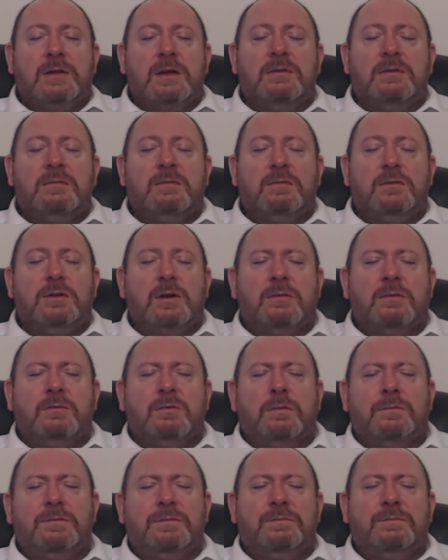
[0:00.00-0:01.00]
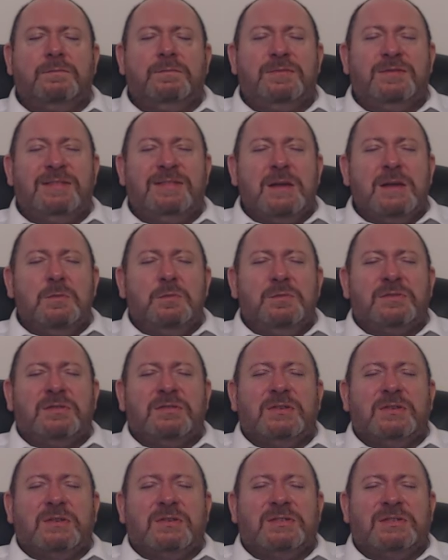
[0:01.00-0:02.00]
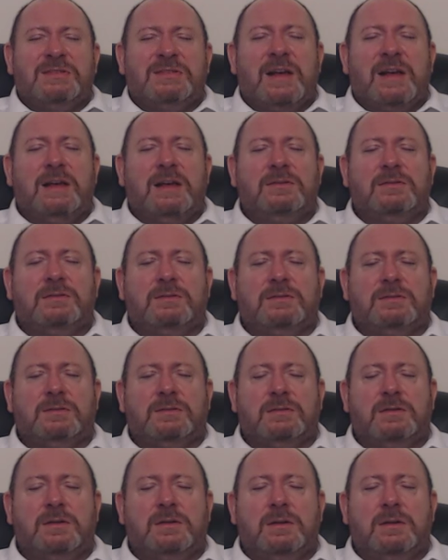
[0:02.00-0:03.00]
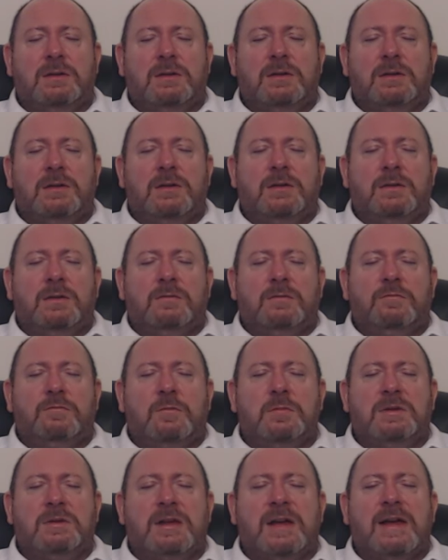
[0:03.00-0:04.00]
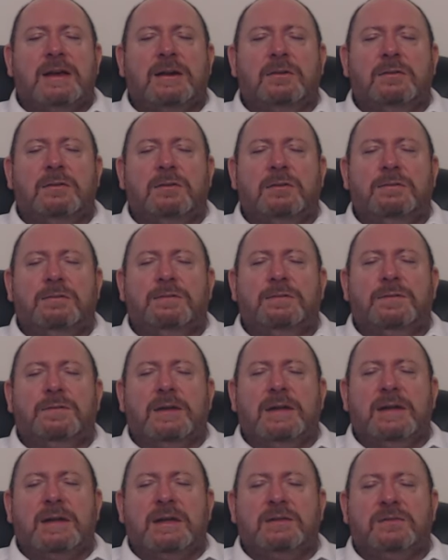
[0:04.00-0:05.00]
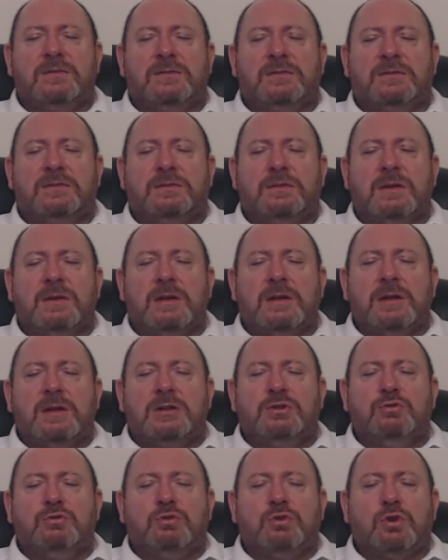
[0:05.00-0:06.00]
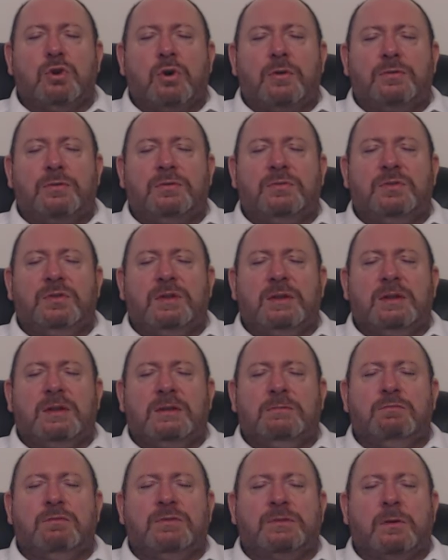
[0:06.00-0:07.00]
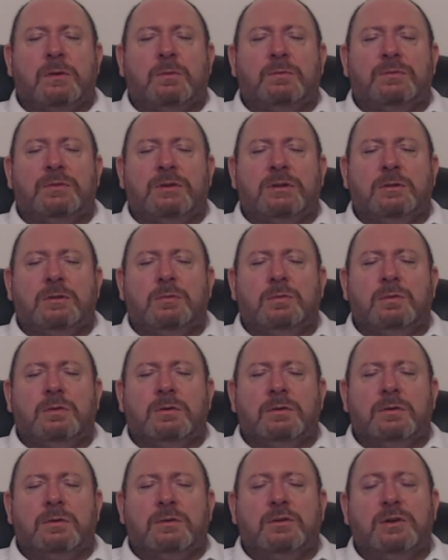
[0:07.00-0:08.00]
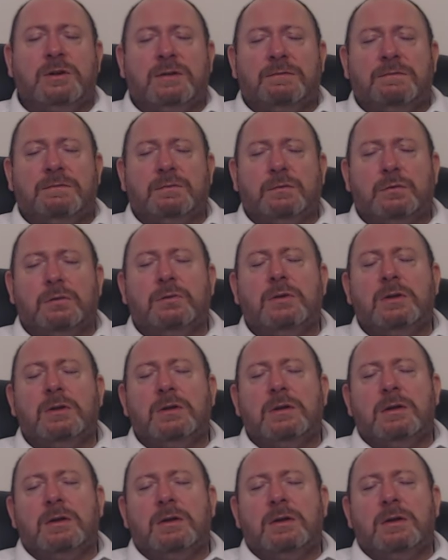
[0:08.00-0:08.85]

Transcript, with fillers: then you know it was a success from the angle of it's you got the result that you were looking for